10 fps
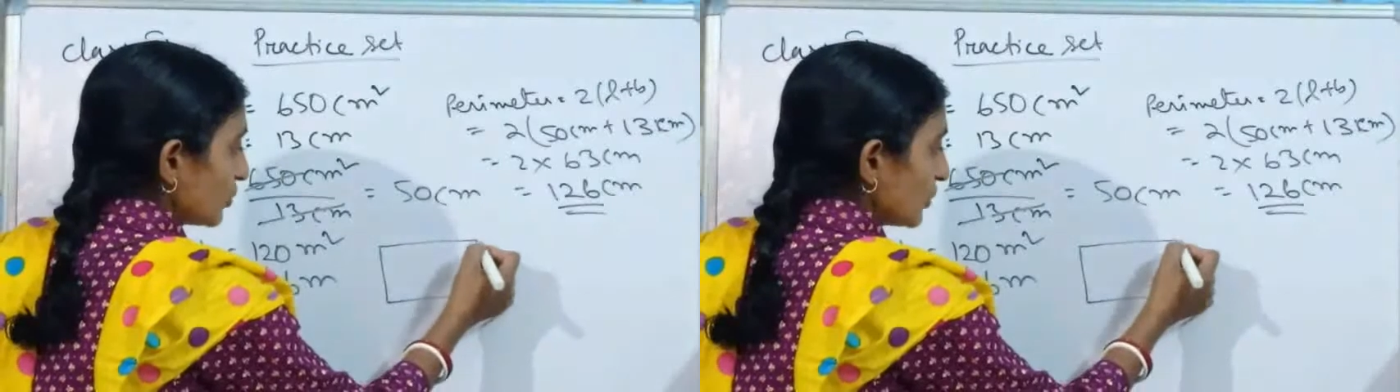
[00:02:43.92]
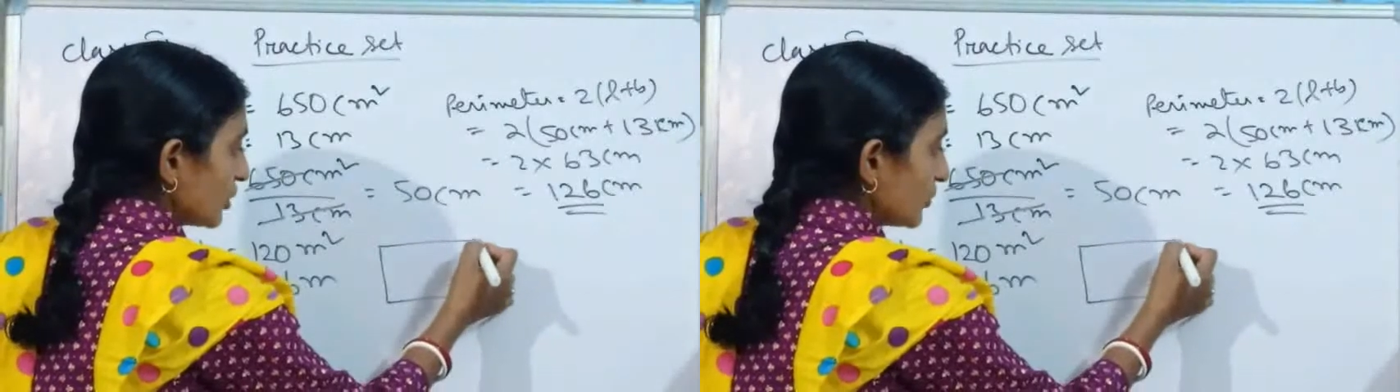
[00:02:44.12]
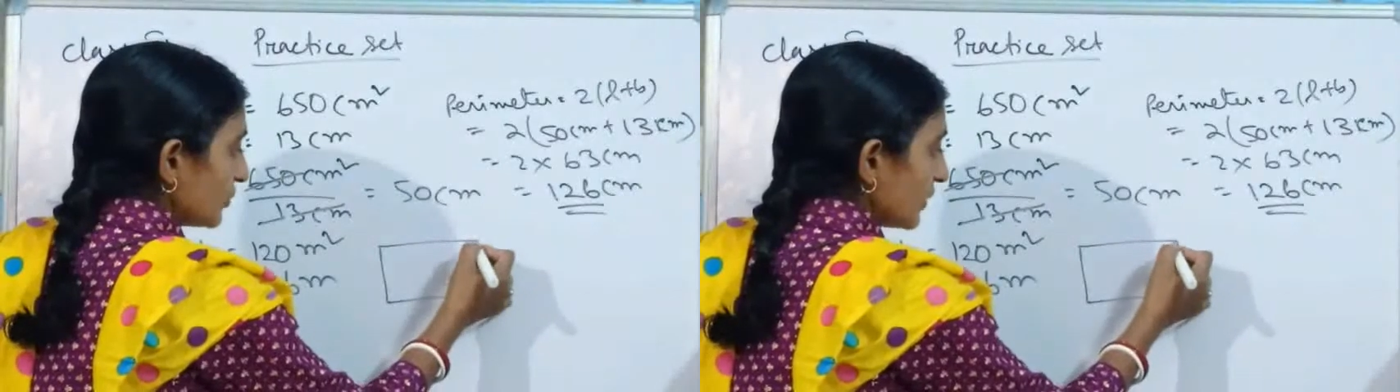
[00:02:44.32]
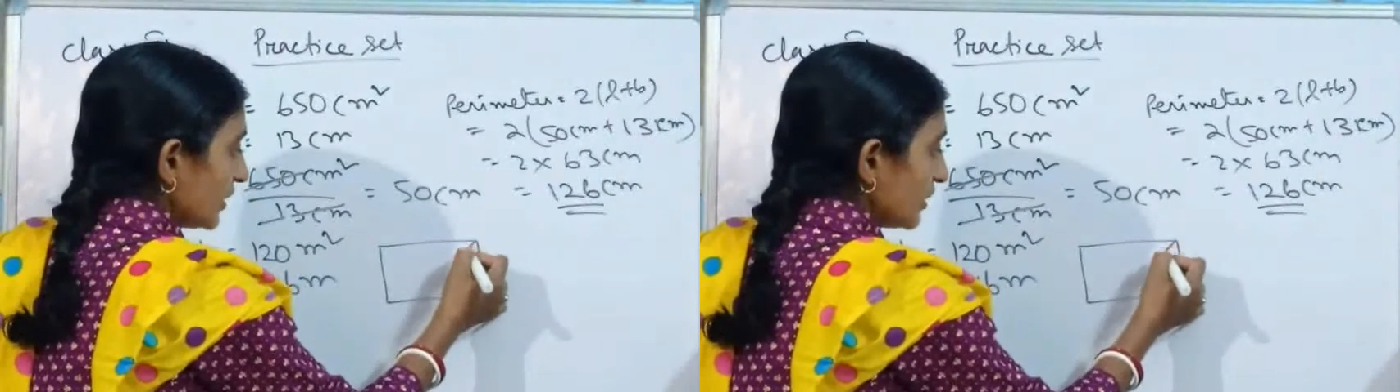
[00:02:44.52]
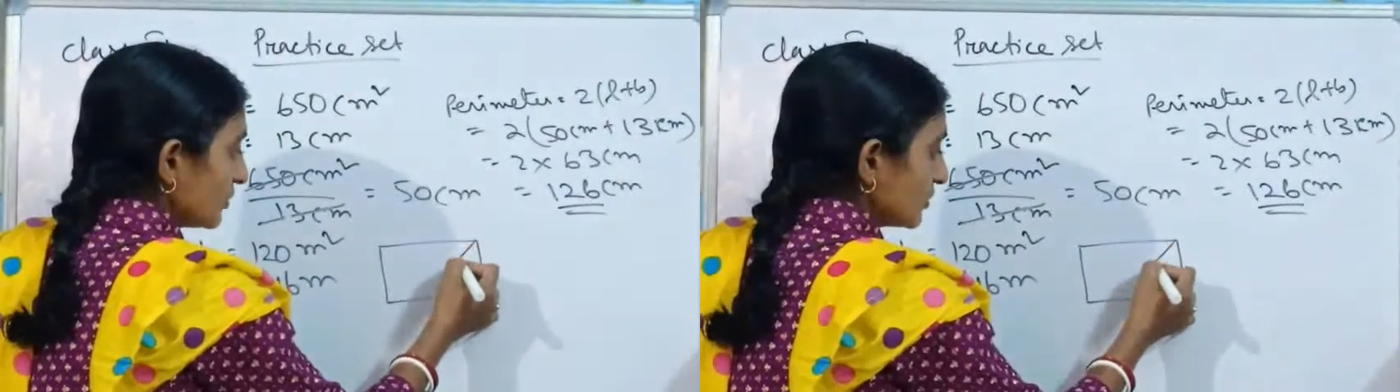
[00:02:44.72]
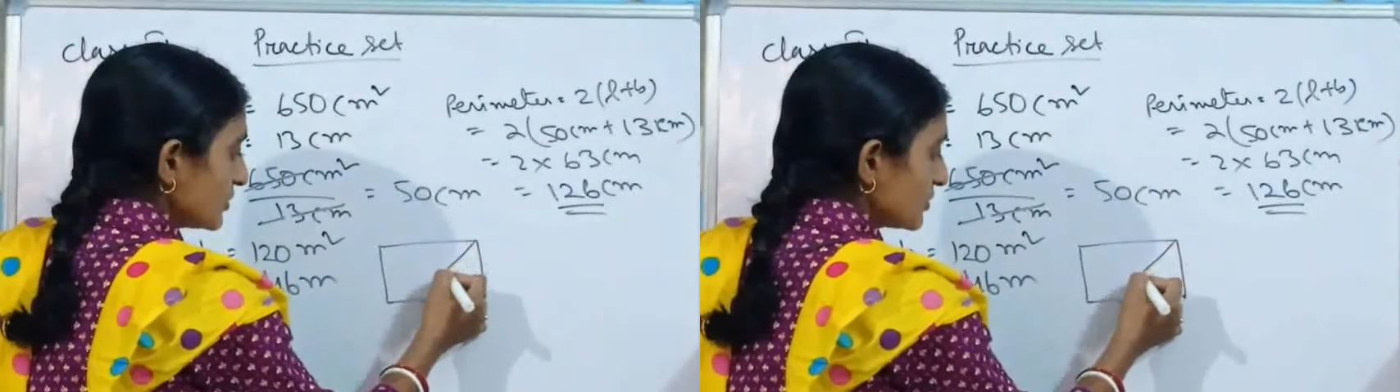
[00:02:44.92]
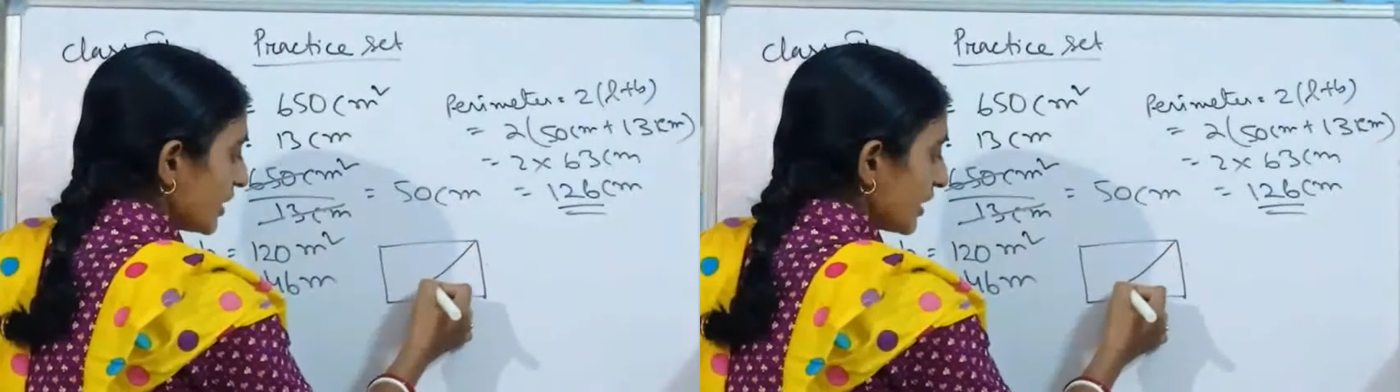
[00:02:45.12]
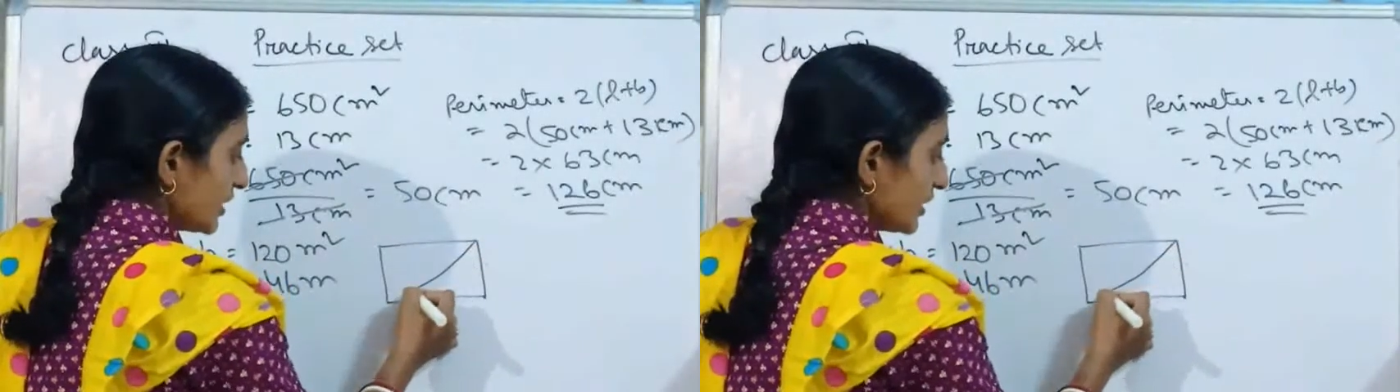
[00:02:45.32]
we can find out this
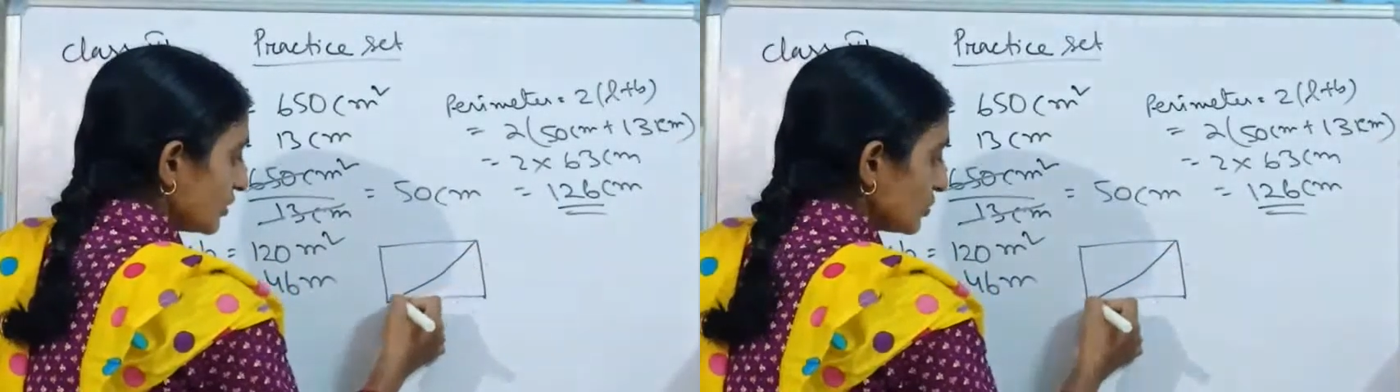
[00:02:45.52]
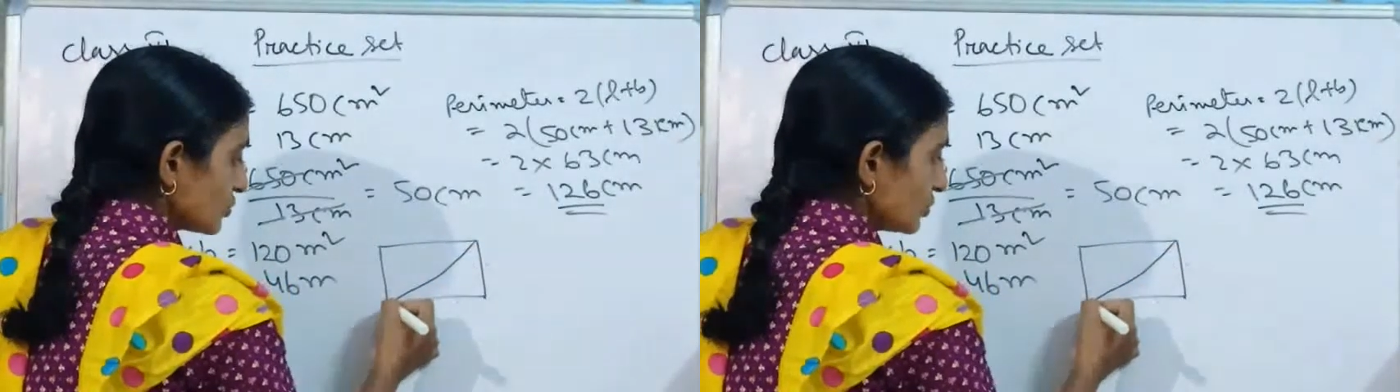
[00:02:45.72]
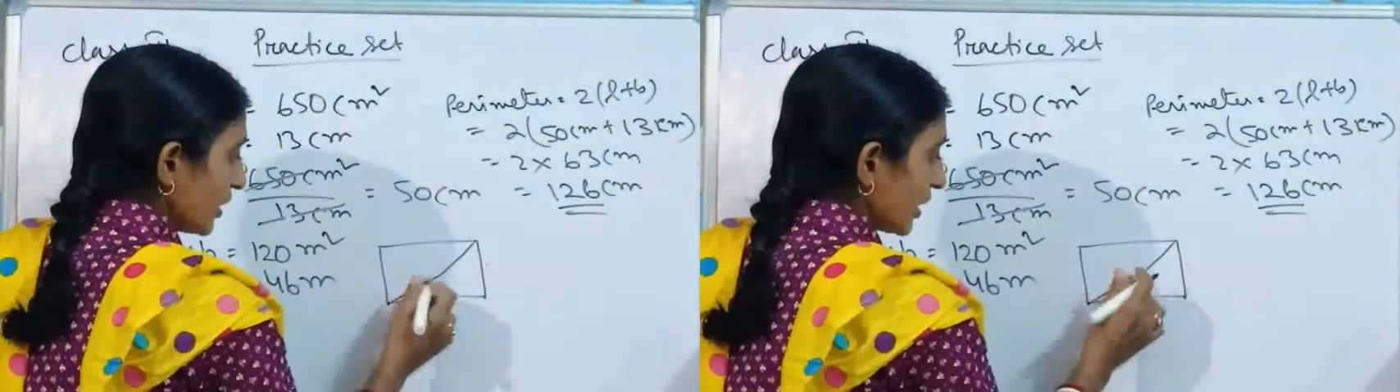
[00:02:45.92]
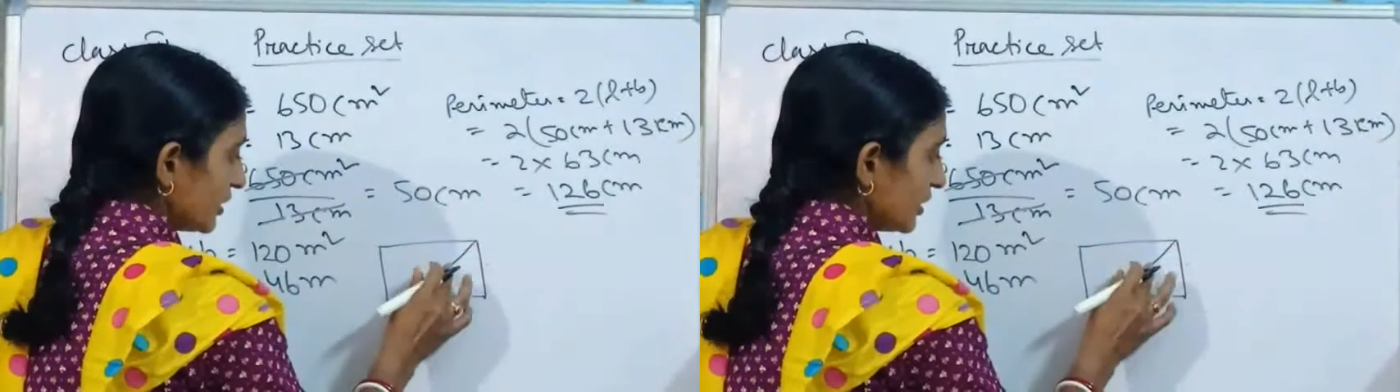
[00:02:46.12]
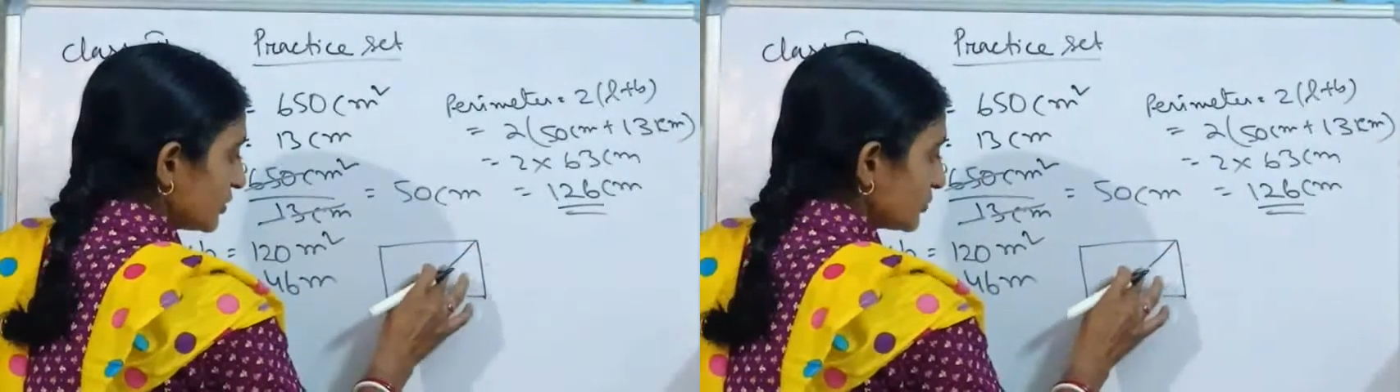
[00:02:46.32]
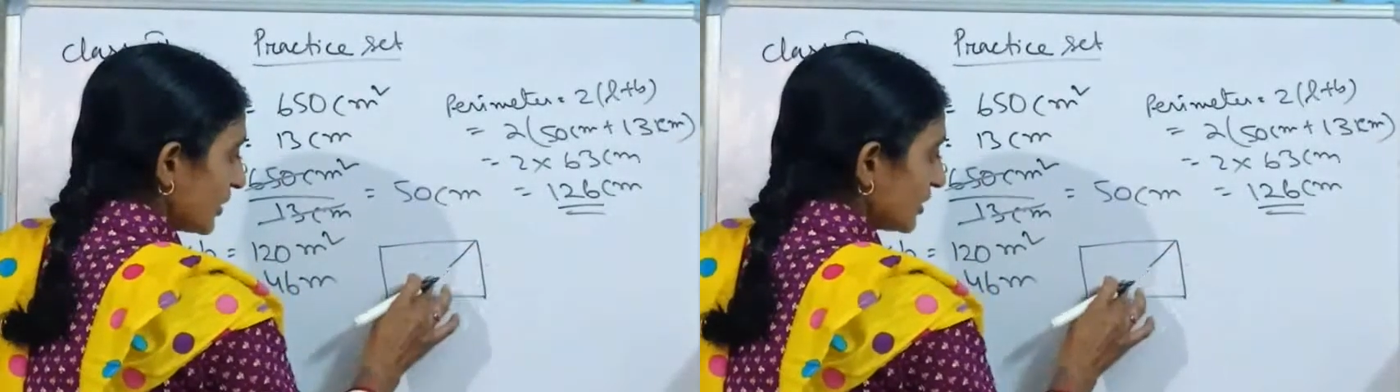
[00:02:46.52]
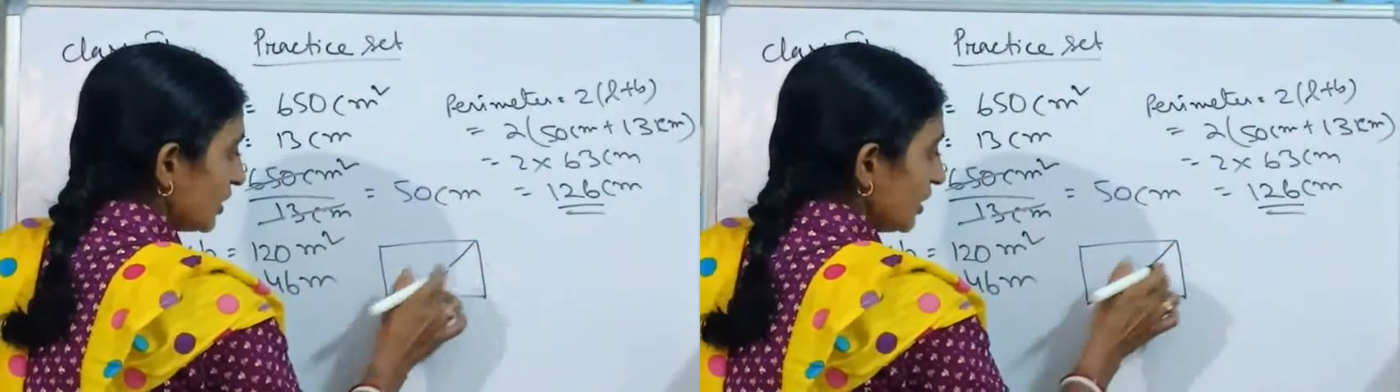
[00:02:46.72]
diagonal also. Diagonal is what?